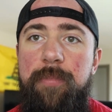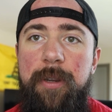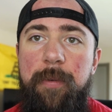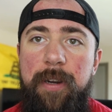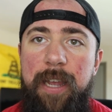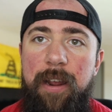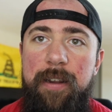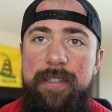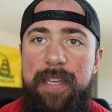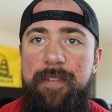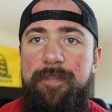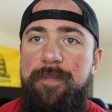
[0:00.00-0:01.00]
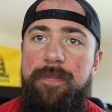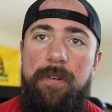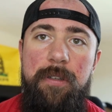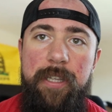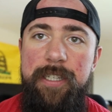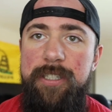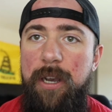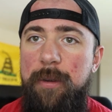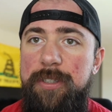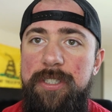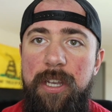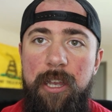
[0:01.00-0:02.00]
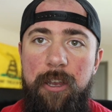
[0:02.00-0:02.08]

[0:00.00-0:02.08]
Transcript: pre-workout. It's that fully dosed,